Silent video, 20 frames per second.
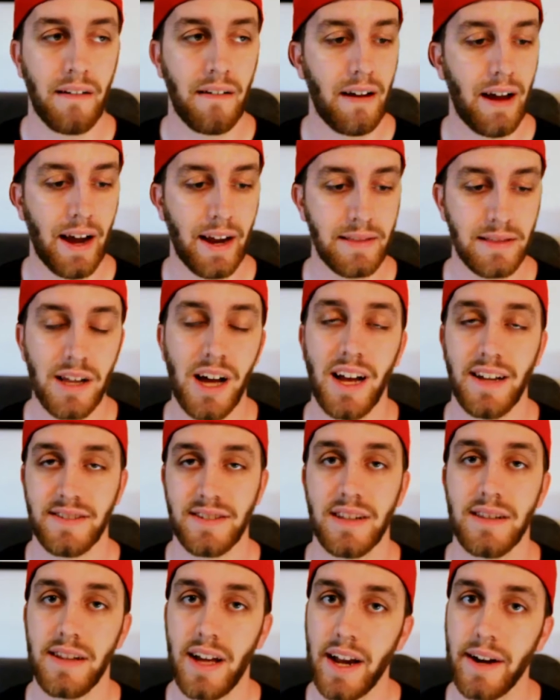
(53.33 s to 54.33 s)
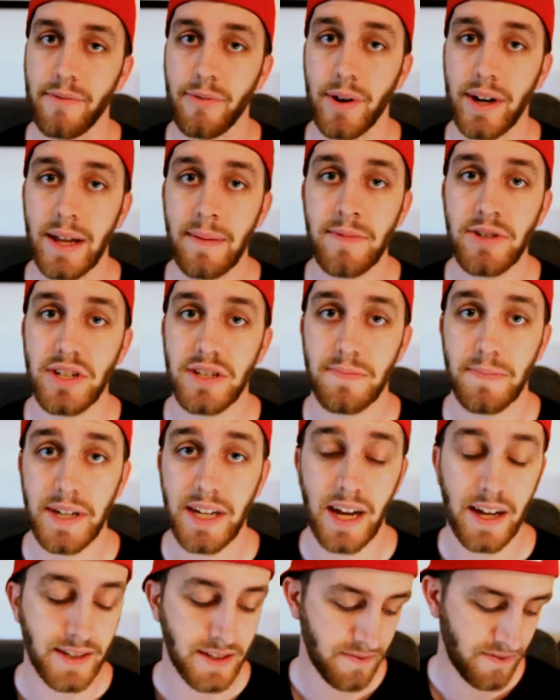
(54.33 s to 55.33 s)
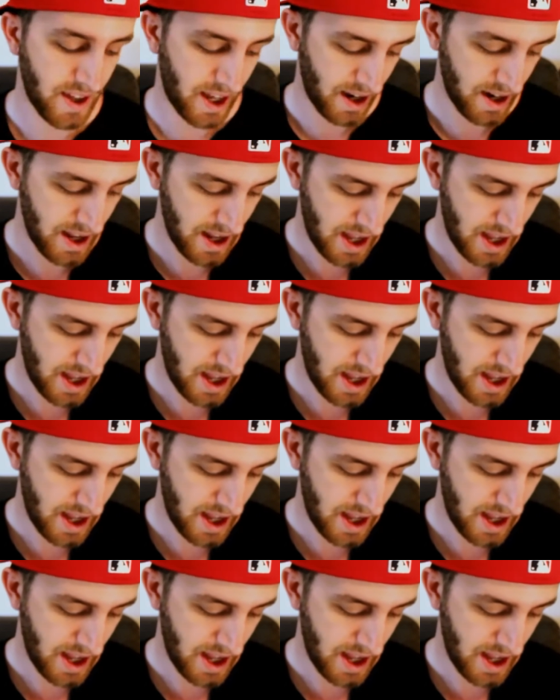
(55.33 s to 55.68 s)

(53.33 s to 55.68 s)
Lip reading: I lost a lot of great images because of that.